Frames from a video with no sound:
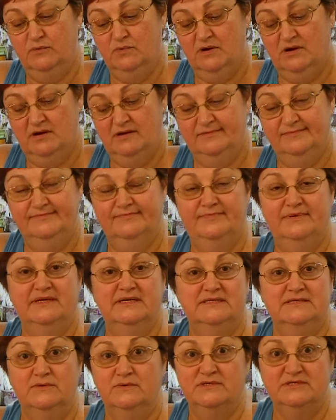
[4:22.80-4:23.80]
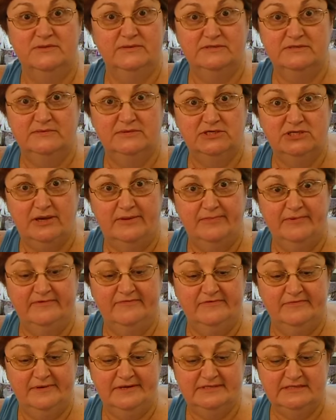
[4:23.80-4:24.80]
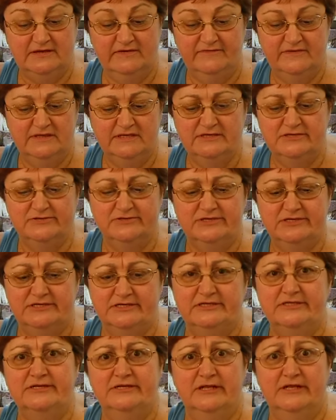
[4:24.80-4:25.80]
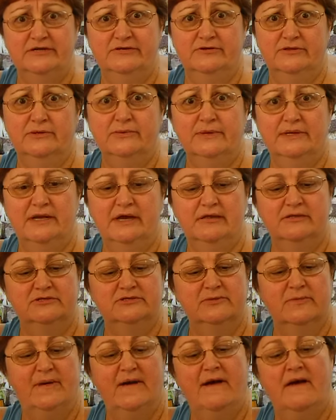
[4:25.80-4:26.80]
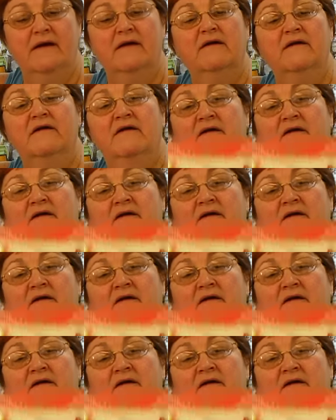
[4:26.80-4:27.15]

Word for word: to one because I wasn't supposed to be shopping for myself. And these are just a little under $3 a pack,